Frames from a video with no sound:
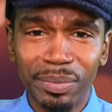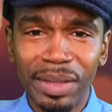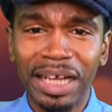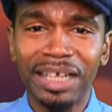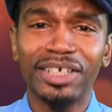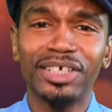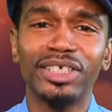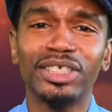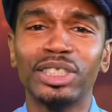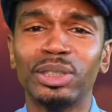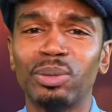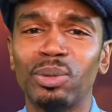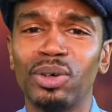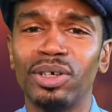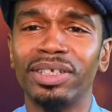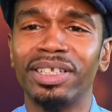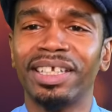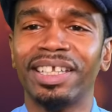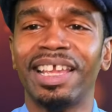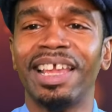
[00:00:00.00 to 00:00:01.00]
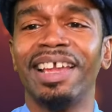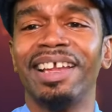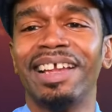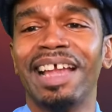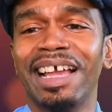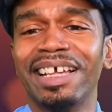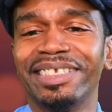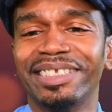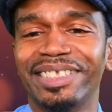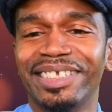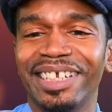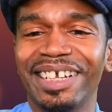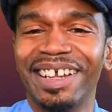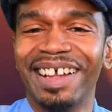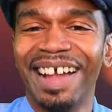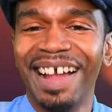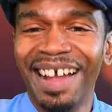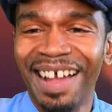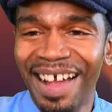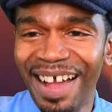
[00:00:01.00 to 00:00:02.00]
I could have sworn the king has the...
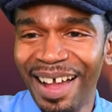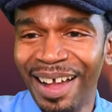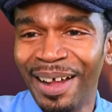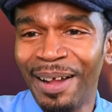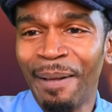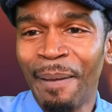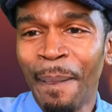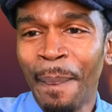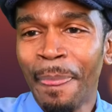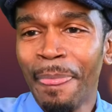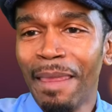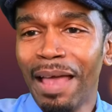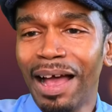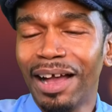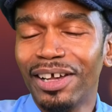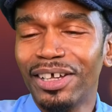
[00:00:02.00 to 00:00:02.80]
I